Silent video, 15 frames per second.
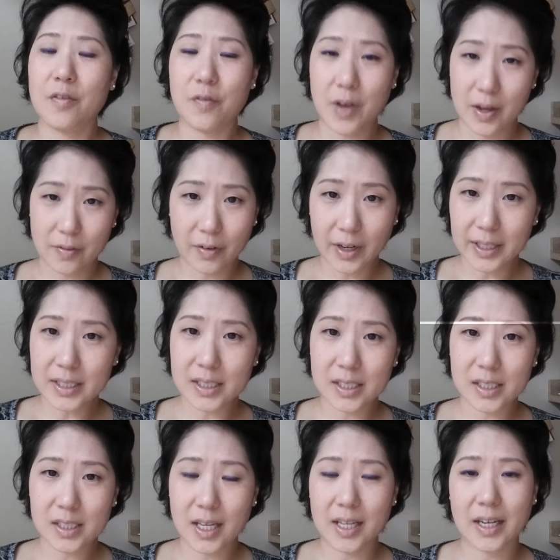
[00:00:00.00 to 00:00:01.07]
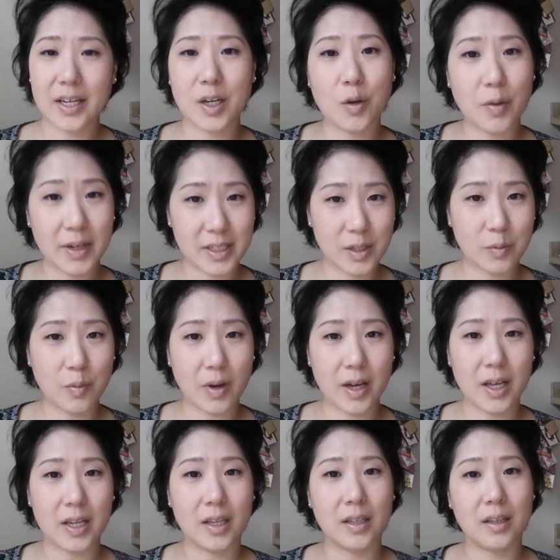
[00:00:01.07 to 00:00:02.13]
favorites, and I know I did
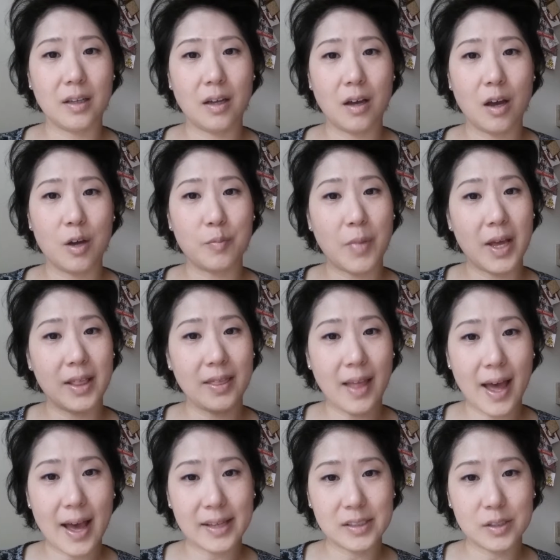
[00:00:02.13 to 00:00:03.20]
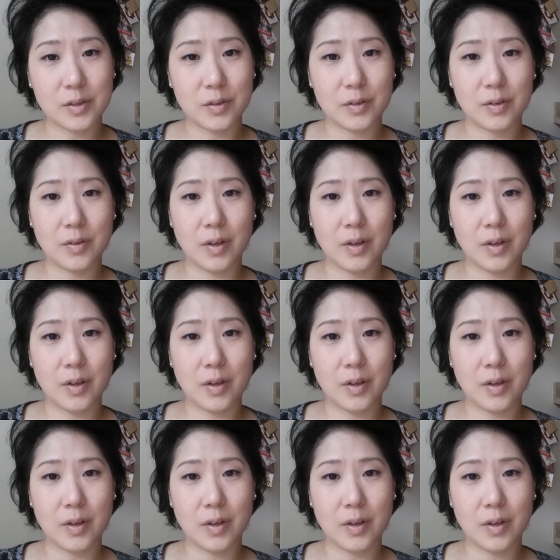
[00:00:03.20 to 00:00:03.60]
one on my last